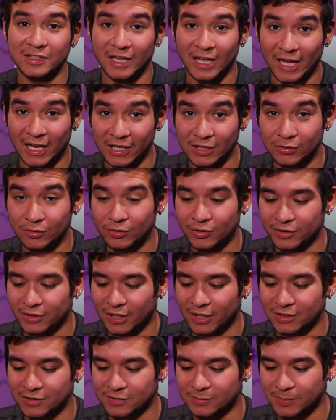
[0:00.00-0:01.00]
the angle and
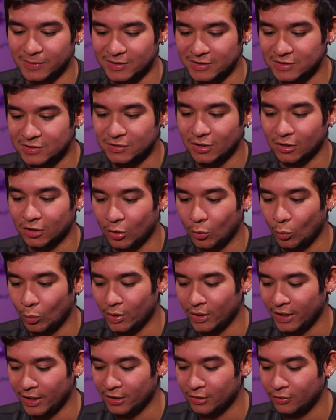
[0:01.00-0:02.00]
not just being stuck on
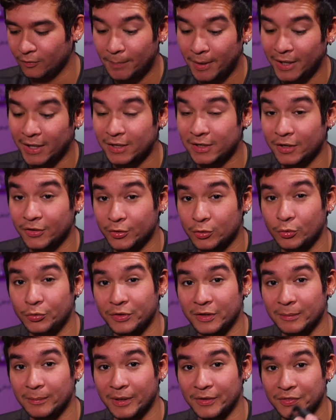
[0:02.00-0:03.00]
one angle. But another cool
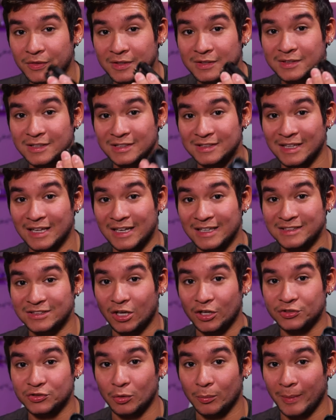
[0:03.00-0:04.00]
thing about this is that it's also